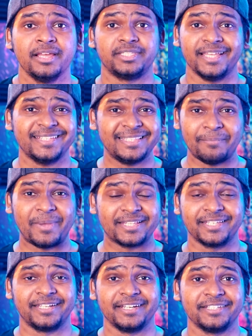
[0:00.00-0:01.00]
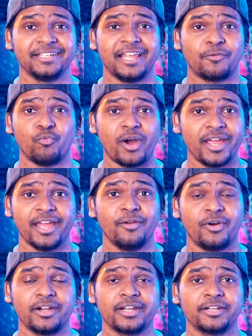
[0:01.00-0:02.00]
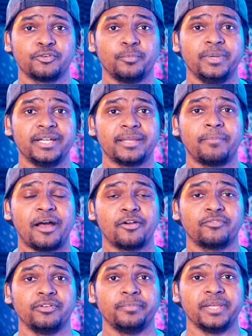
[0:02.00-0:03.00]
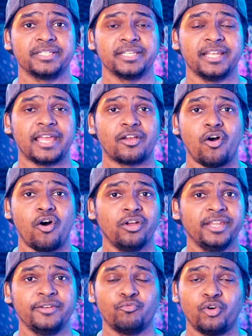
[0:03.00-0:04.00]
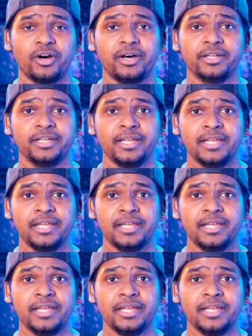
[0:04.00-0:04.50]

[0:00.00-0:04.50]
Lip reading: That's the basic reason like why I wanted to build a powerful PC, like all in one.